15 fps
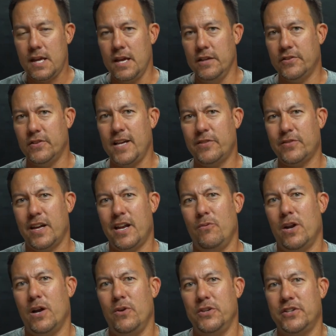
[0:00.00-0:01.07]
And so that's kind of
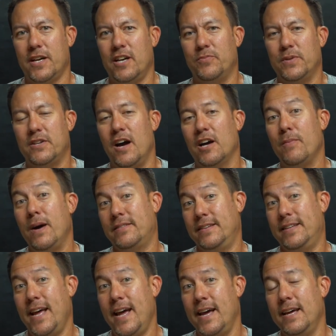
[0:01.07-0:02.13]
what I want you guys to be talking about
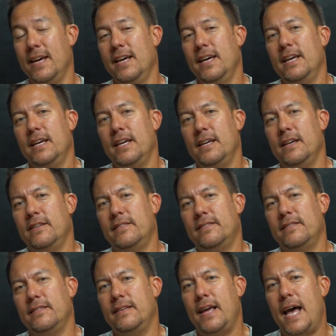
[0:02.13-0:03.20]
today
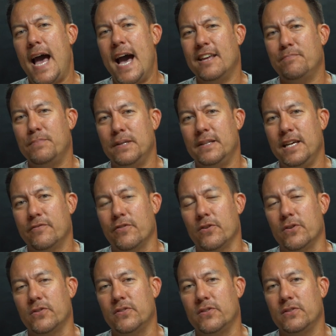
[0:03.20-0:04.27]
is, as
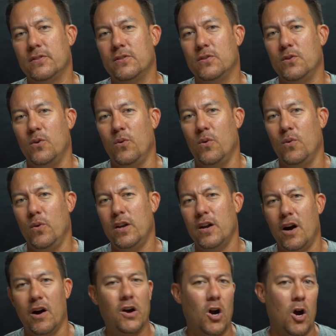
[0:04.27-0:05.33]
believers, what
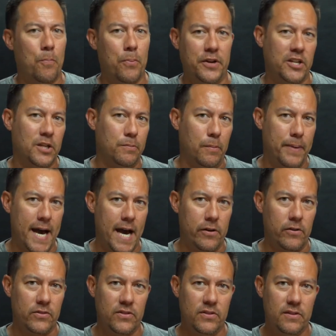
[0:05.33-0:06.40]
are our predictable
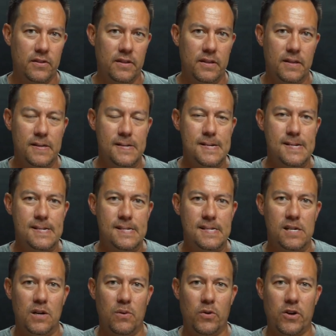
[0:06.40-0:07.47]
patterns?
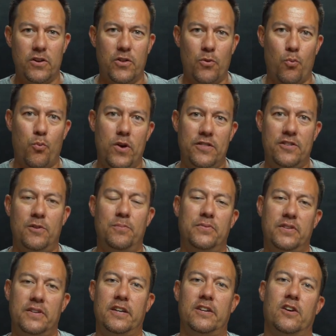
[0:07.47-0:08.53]
What are the
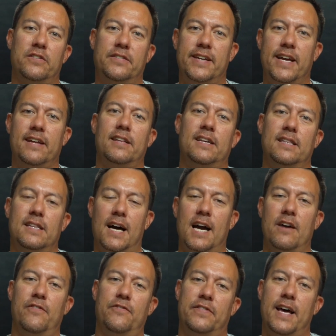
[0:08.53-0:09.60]
rhythms in our daily
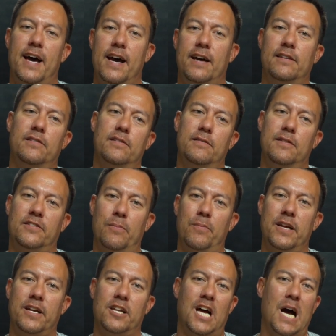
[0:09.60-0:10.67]
life that
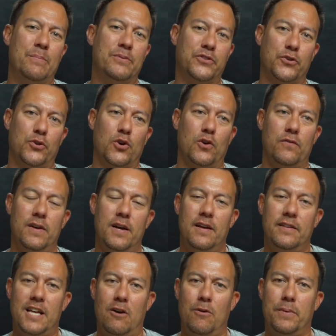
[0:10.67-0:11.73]
somebody could observe
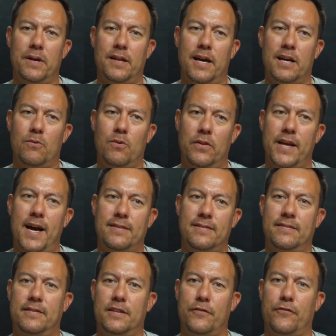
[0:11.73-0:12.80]
that would be like, well, that's
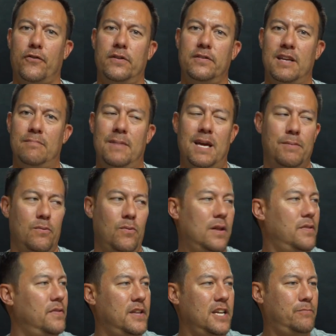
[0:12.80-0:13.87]
different than maybe
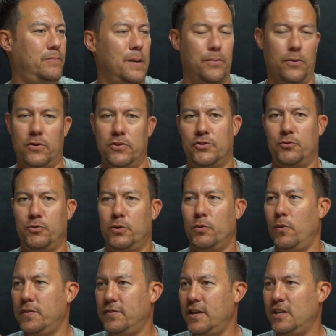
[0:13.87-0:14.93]
what these people are doing
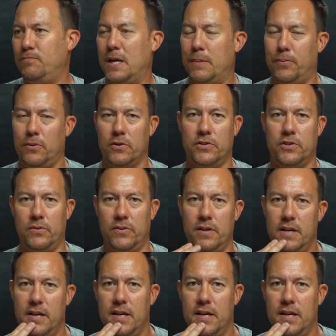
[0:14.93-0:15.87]
or what these people are doing?